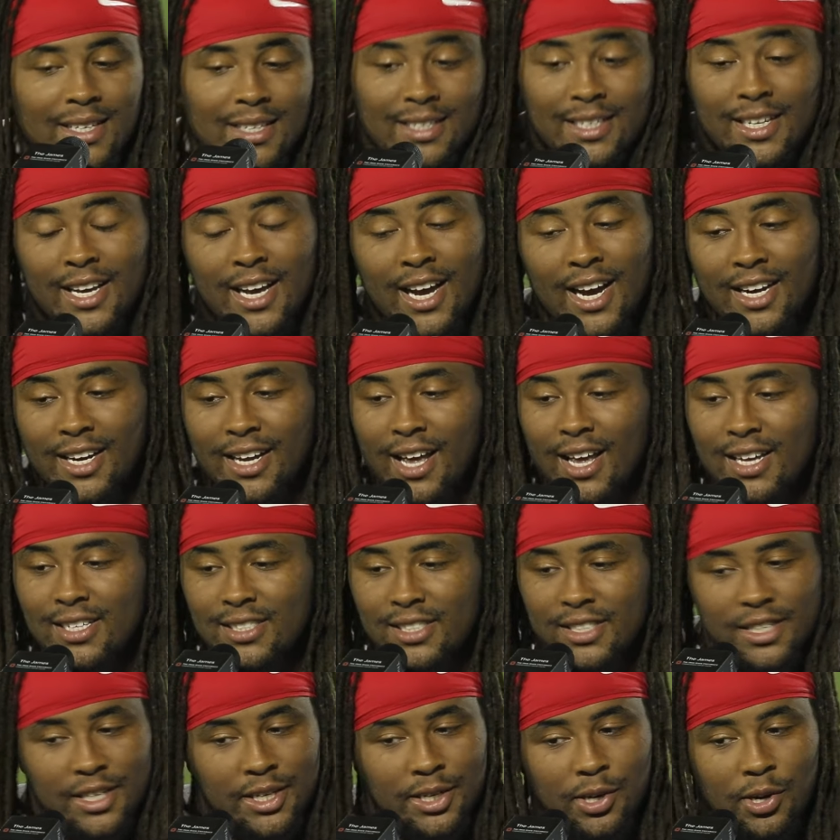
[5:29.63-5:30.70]
Yeah, I
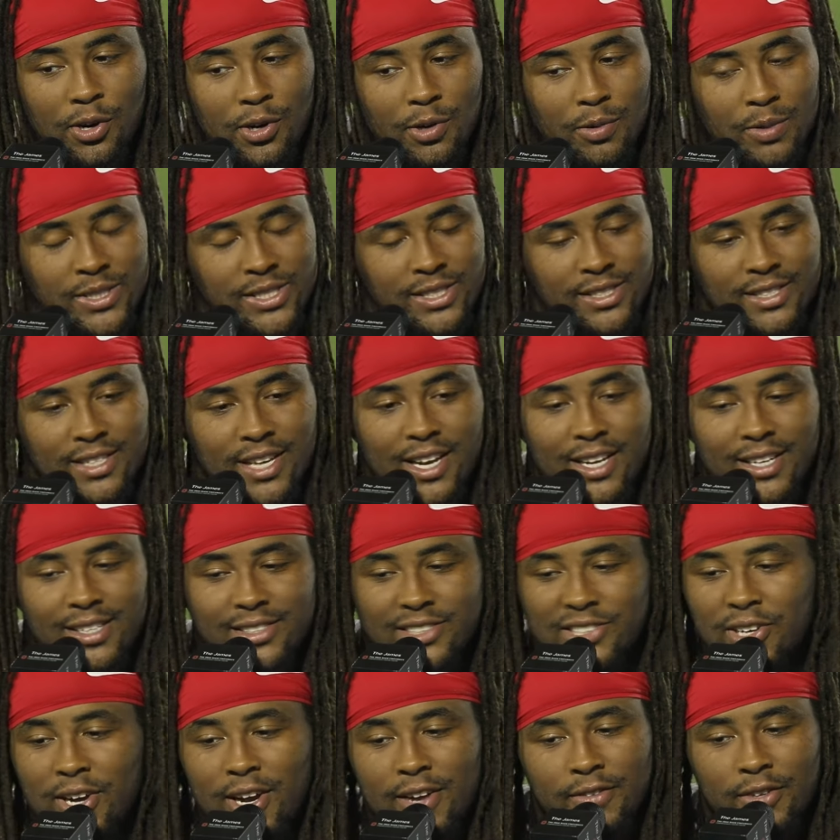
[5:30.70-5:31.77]
actually didn't know it was a sack
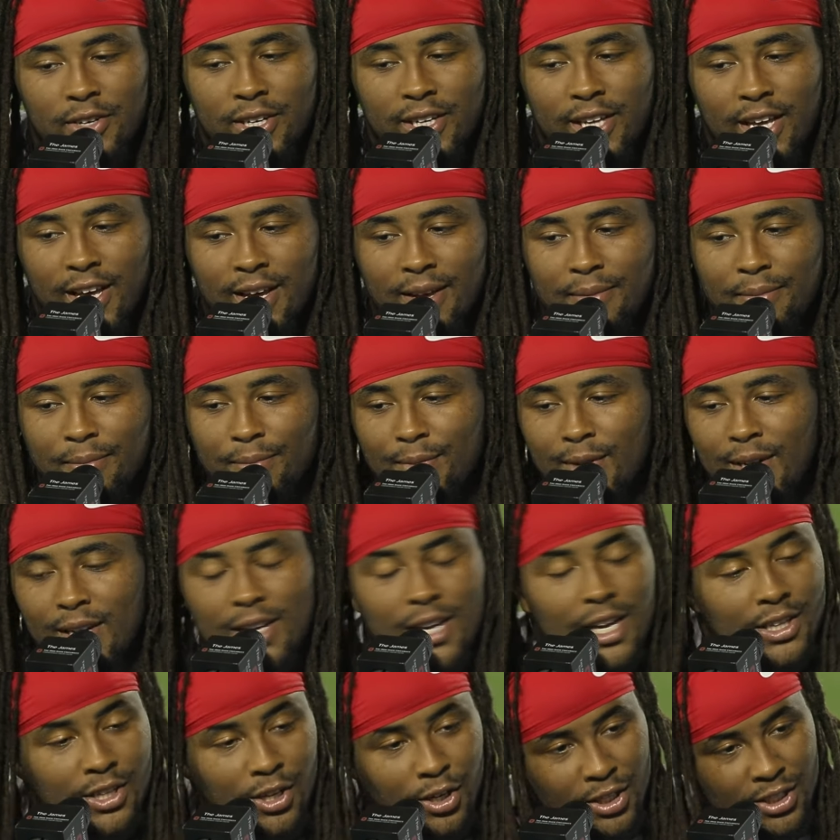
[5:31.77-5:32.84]
until after the game.
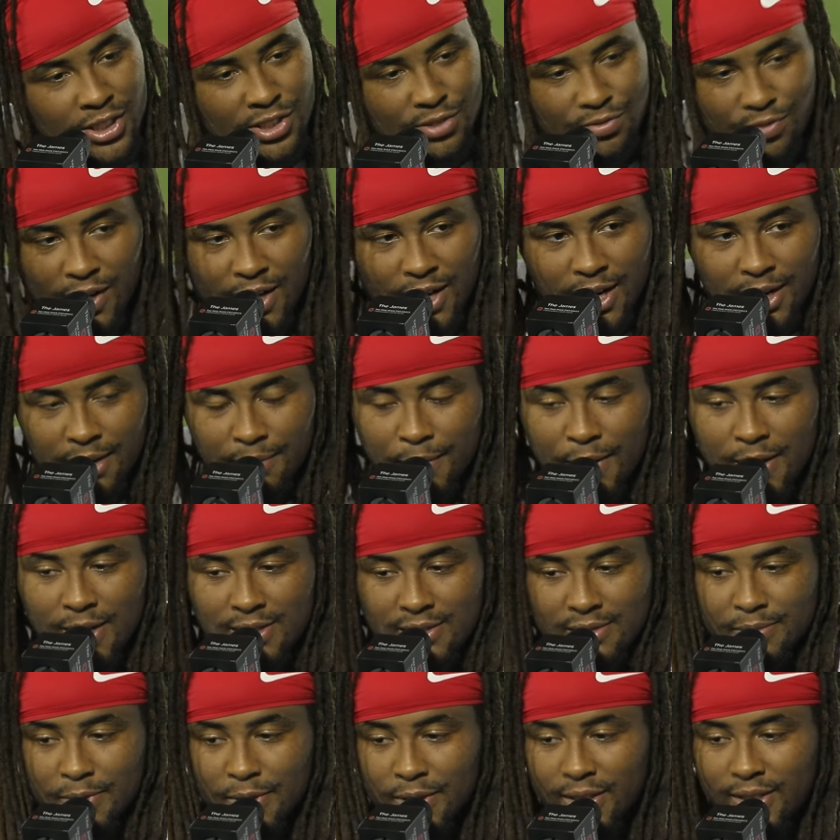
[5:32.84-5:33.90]
I thought he just ran out of
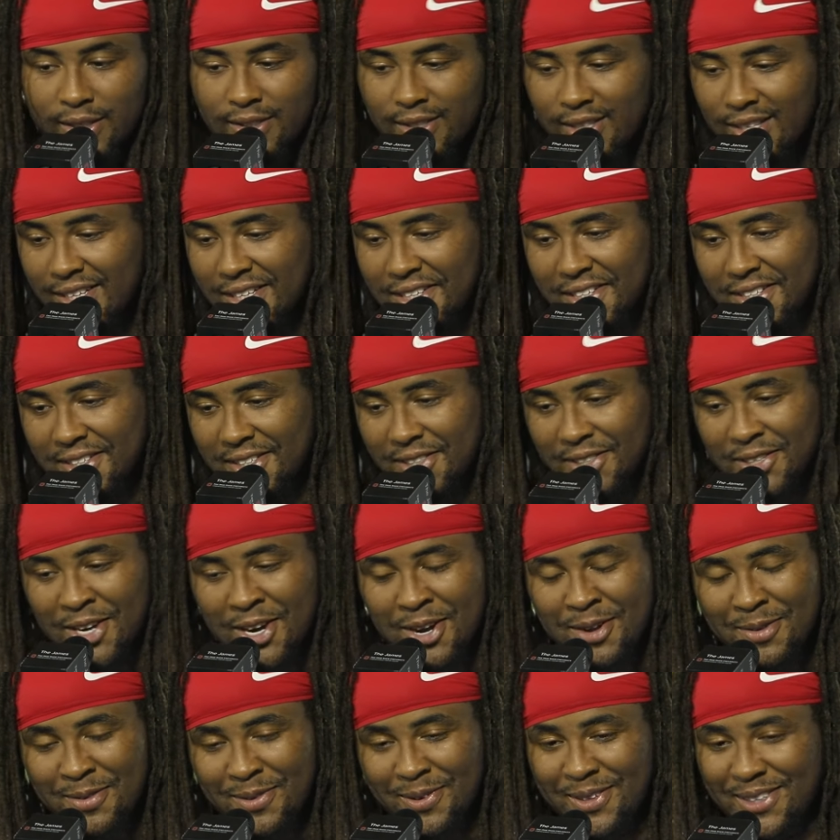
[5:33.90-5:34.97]
bounds, but, you
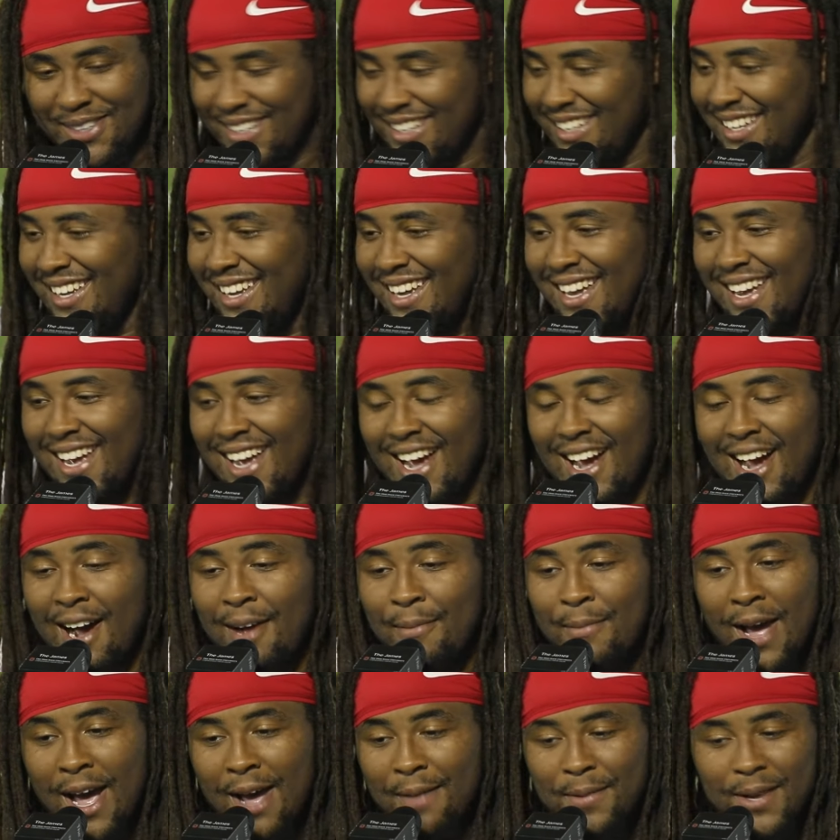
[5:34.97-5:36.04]
know,
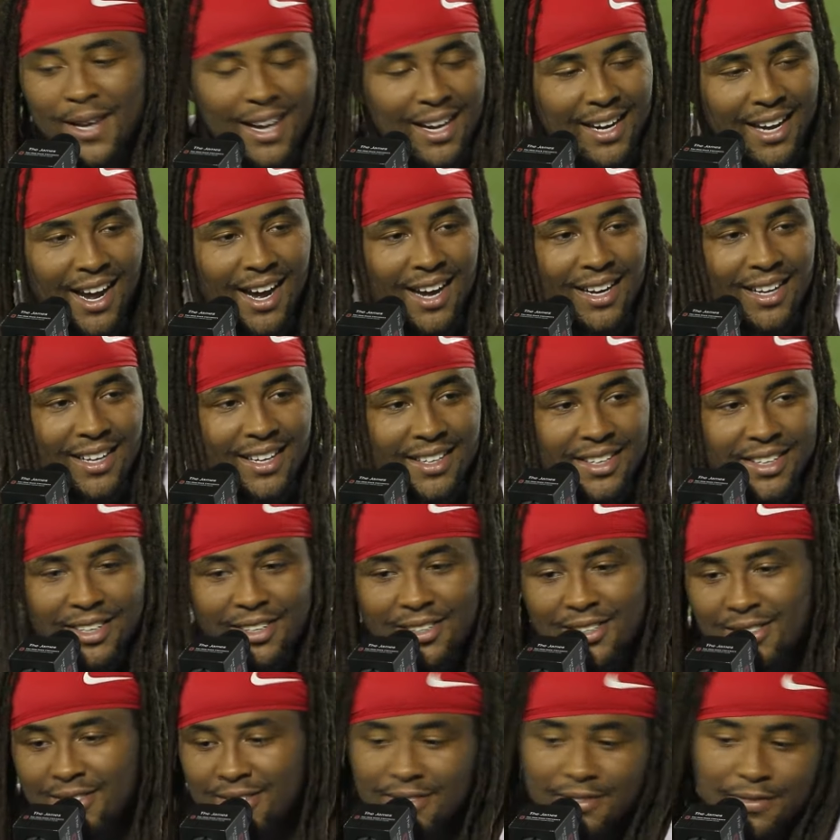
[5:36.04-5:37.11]
I'm happy I got it, you
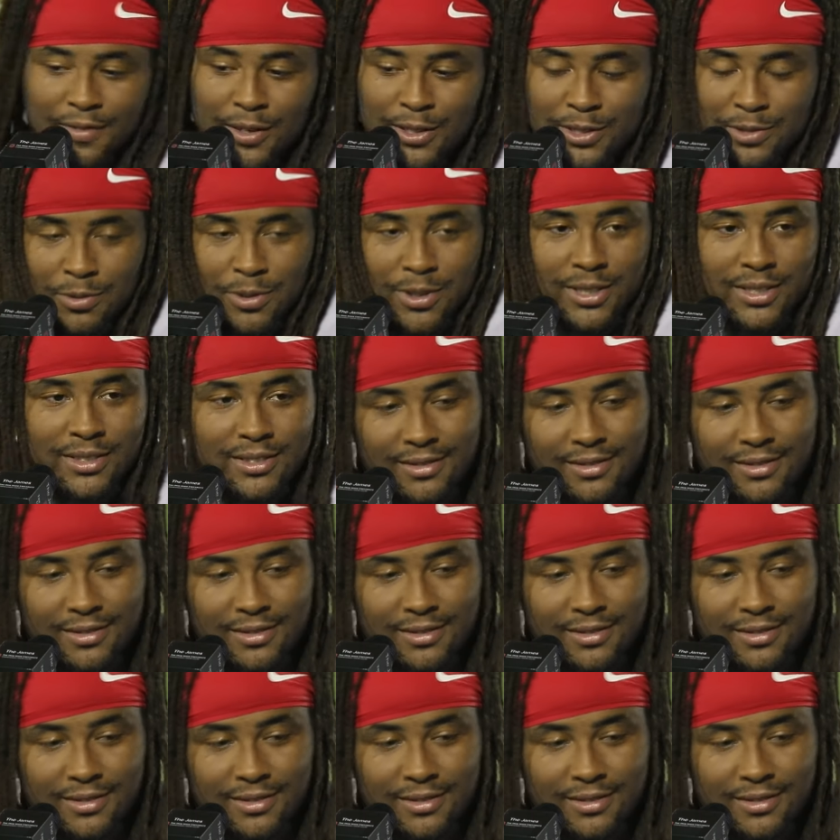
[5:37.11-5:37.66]
know, first one.